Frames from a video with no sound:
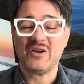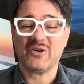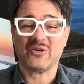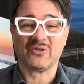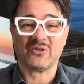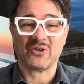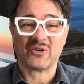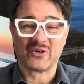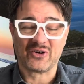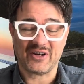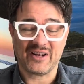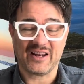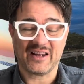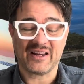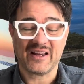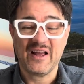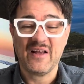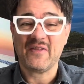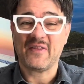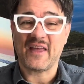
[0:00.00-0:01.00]
You're
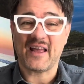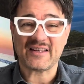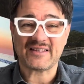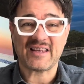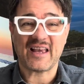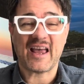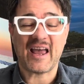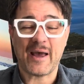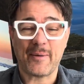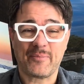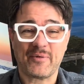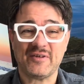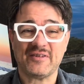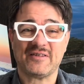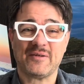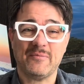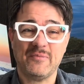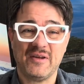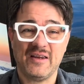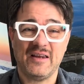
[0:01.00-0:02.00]
learning. That's happened
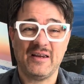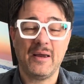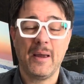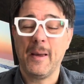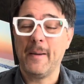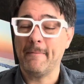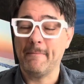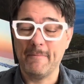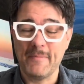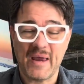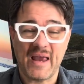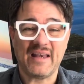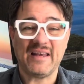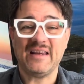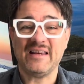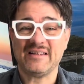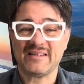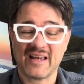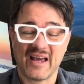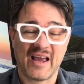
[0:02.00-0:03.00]
to me
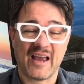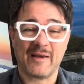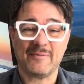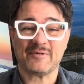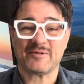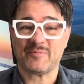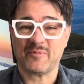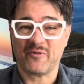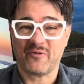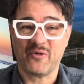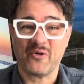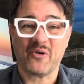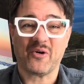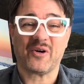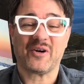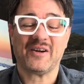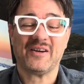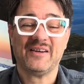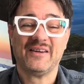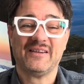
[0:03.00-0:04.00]
many times
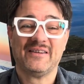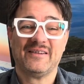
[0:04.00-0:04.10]
before.